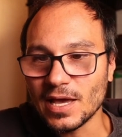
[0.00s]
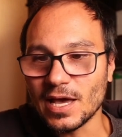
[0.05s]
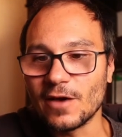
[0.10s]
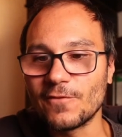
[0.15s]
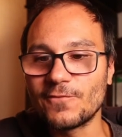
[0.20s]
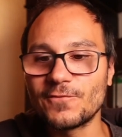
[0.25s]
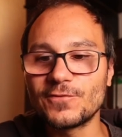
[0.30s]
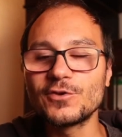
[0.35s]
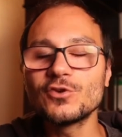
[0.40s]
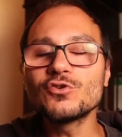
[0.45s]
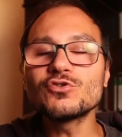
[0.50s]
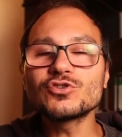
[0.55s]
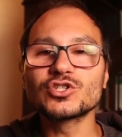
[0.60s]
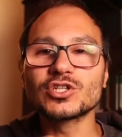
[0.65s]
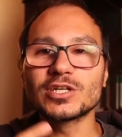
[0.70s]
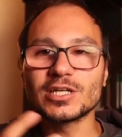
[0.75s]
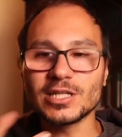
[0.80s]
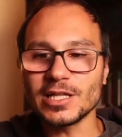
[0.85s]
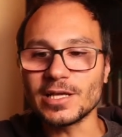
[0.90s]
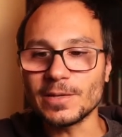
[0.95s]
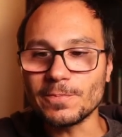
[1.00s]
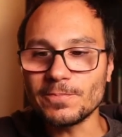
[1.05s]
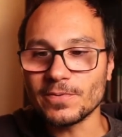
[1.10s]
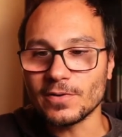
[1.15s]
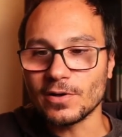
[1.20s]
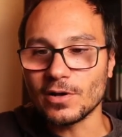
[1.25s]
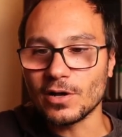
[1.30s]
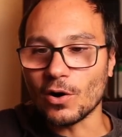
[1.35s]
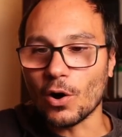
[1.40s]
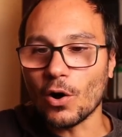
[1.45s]
a fusion clip
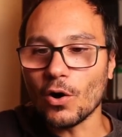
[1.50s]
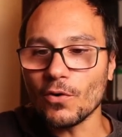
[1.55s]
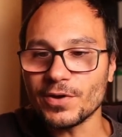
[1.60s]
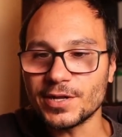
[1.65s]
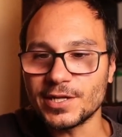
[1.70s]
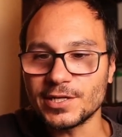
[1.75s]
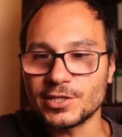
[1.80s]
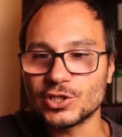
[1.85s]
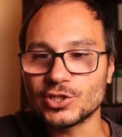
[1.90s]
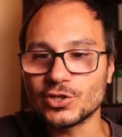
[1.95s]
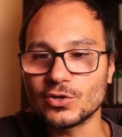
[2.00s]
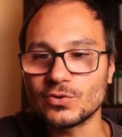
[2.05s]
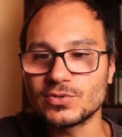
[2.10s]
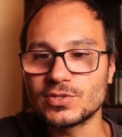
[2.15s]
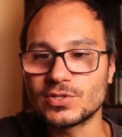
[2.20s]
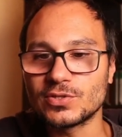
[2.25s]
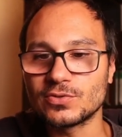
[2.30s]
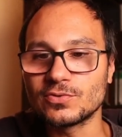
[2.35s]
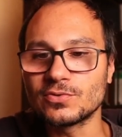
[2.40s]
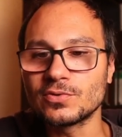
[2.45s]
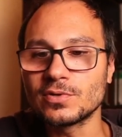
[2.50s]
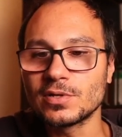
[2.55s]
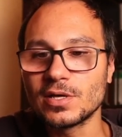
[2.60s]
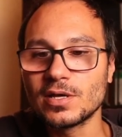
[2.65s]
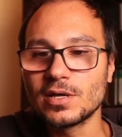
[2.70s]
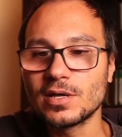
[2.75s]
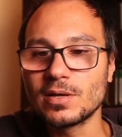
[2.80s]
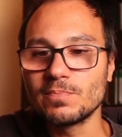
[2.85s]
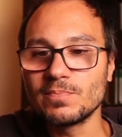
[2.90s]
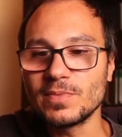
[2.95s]
already shows you
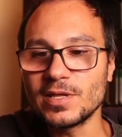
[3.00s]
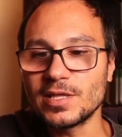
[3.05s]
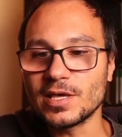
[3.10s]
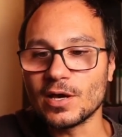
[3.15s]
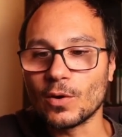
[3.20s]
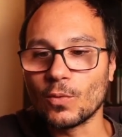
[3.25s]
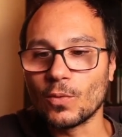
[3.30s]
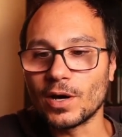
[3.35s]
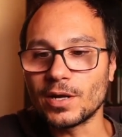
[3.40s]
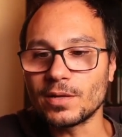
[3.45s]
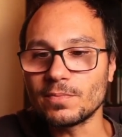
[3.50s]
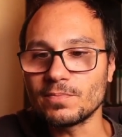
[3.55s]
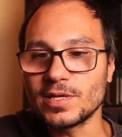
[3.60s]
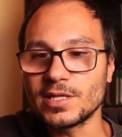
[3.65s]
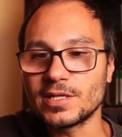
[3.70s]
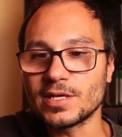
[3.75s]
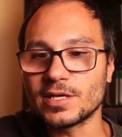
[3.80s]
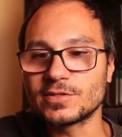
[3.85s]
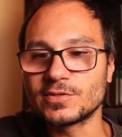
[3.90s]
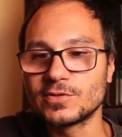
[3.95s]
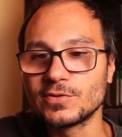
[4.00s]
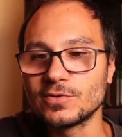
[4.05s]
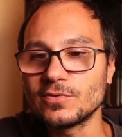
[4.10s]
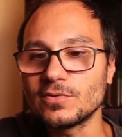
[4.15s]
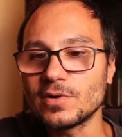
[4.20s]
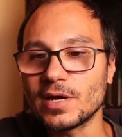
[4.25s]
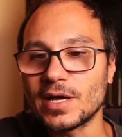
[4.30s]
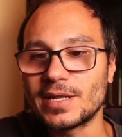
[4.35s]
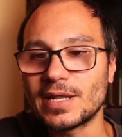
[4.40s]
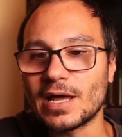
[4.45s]
media one, media
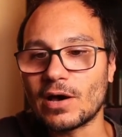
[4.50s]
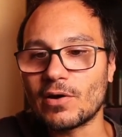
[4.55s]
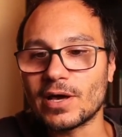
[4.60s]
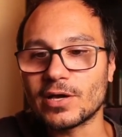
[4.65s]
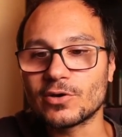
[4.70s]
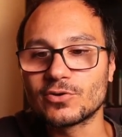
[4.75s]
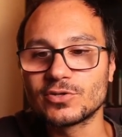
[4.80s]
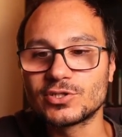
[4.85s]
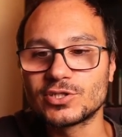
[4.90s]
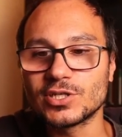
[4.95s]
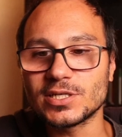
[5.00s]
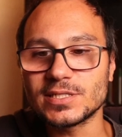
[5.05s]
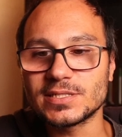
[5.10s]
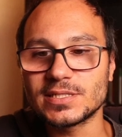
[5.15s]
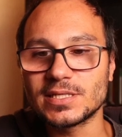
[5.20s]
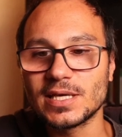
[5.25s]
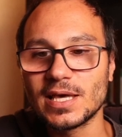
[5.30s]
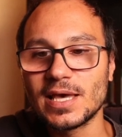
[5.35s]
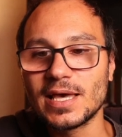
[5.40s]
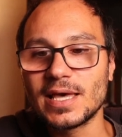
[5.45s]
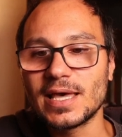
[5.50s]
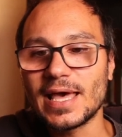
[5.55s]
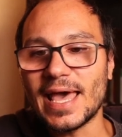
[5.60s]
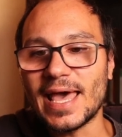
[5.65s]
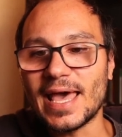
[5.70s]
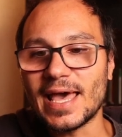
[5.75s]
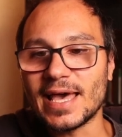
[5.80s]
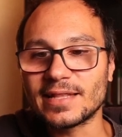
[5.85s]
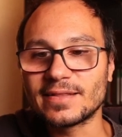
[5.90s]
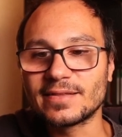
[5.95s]
two, and now I could just
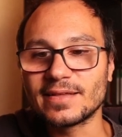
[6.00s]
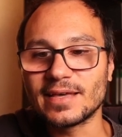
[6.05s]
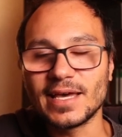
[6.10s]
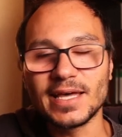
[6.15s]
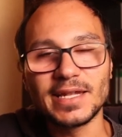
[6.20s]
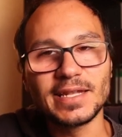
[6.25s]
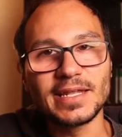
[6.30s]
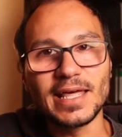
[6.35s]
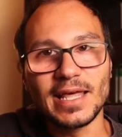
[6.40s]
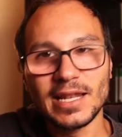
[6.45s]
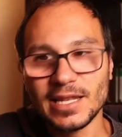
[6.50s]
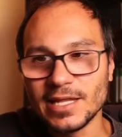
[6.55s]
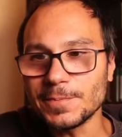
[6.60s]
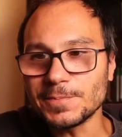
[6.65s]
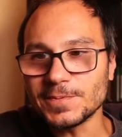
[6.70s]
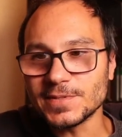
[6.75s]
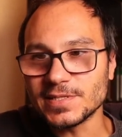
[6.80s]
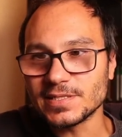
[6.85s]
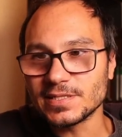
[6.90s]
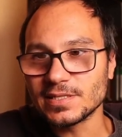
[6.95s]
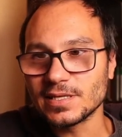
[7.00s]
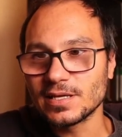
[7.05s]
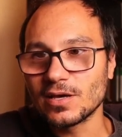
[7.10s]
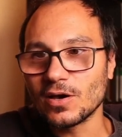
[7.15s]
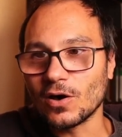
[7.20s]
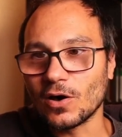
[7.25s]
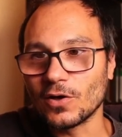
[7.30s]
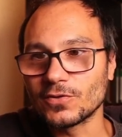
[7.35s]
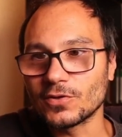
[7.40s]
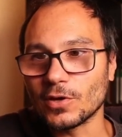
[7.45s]
add an ellipse
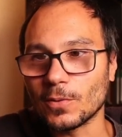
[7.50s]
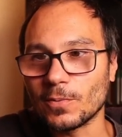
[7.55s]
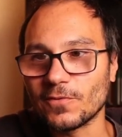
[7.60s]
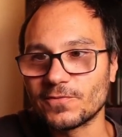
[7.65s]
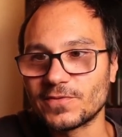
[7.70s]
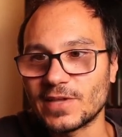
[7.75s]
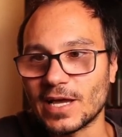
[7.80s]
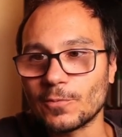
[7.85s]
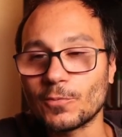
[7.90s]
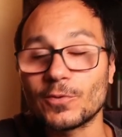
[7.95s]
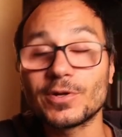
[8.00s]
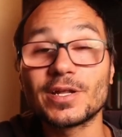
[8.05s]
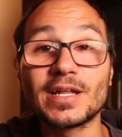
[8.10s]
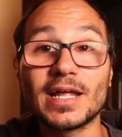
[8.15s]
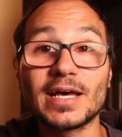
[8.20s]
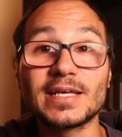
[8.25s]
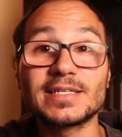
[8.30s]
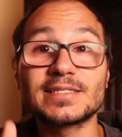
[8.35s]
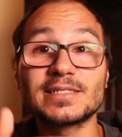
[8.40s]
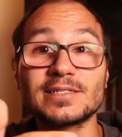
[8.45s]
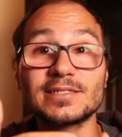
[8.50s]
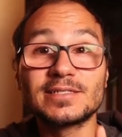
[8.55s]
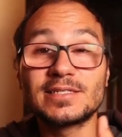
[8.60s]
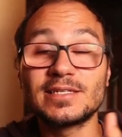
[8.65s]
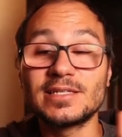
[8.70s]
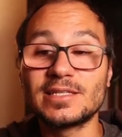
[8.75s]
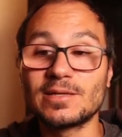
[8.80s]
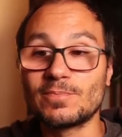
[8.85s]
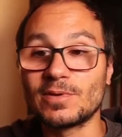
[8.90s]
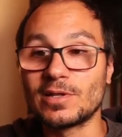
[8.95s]
on top of that one and I still
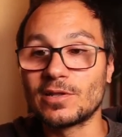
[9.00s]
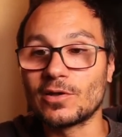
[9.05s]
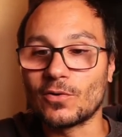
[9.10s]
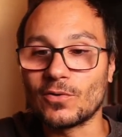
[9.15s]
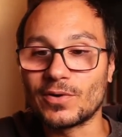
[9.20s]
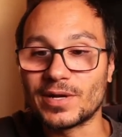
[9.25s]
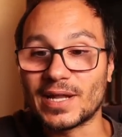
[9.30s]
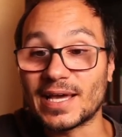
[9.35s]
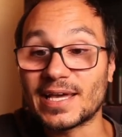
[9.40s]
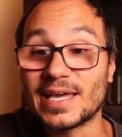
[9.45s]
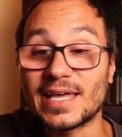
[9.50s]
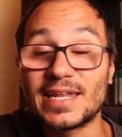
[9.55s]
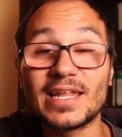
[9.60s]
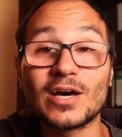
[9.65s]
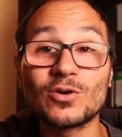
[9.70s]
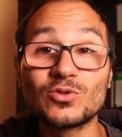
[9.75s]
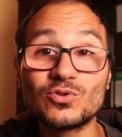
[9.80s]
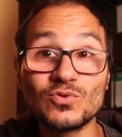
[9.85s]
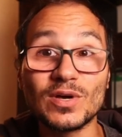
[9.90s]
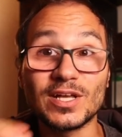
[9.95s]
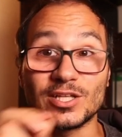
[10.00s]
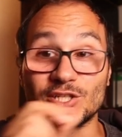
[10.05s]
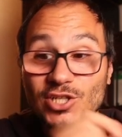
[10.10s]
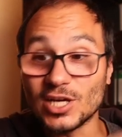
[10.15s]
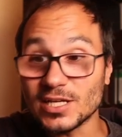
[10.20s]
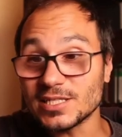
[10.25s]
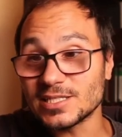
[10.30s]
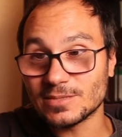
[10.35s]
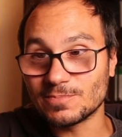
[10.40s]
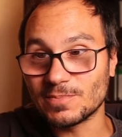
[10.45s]
see the below and I can now do
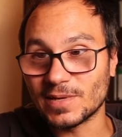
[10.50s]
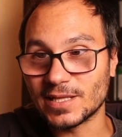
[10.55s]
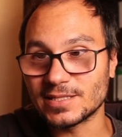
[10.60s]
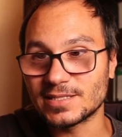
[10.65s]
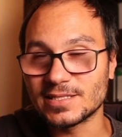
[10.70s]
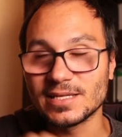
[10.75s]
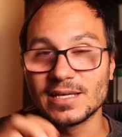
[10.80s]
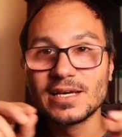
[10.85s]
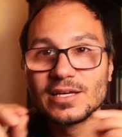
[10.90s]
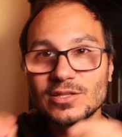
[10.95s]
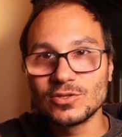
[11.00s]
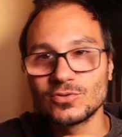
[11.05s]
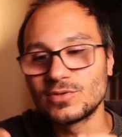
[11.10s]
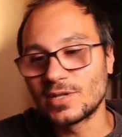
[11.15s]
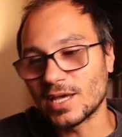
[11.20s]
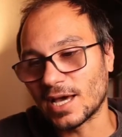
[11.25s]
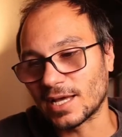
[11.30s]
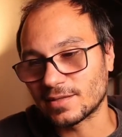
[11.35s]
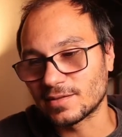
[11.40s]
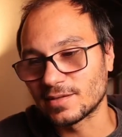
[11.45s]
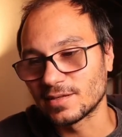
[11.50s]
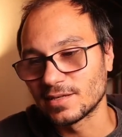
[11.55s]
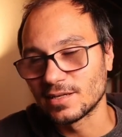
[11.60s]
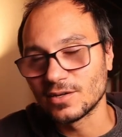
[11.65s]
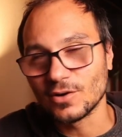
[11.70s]
adjustments to that